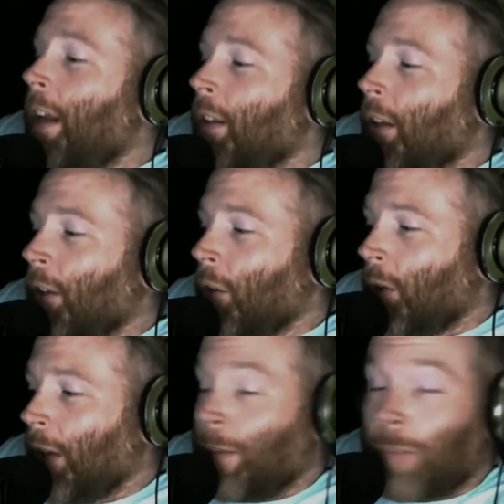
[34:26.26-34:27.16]
and
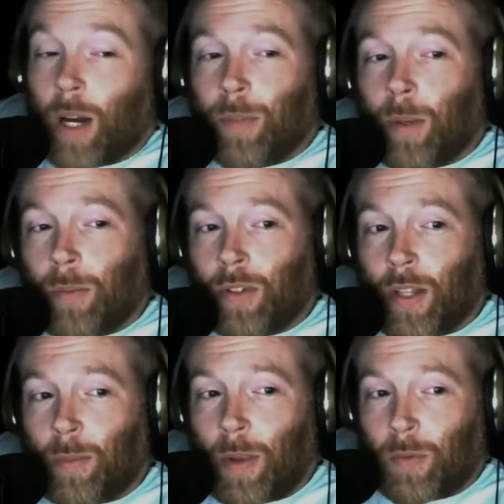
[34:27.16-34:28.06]
Laura Lane popped up. She
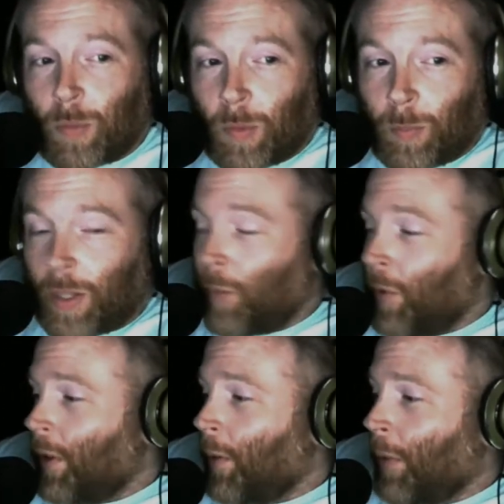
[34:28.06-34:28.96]
said maybe she could plant
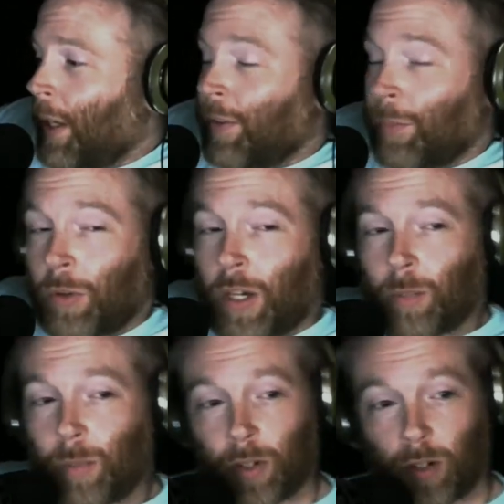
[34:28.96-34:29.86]
some
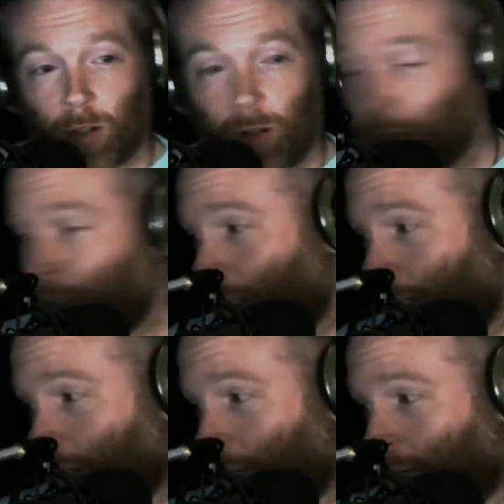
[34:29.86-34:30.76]
kratom in her
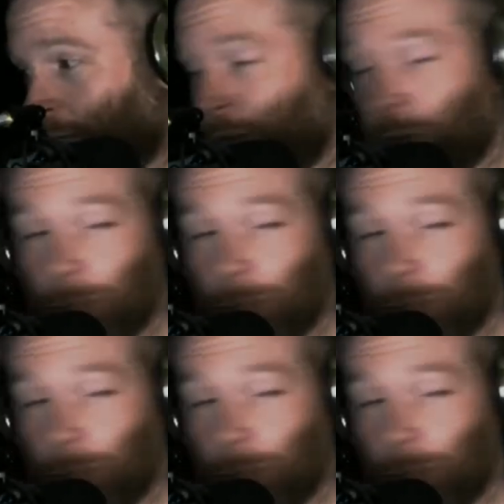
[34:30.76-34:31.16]
in her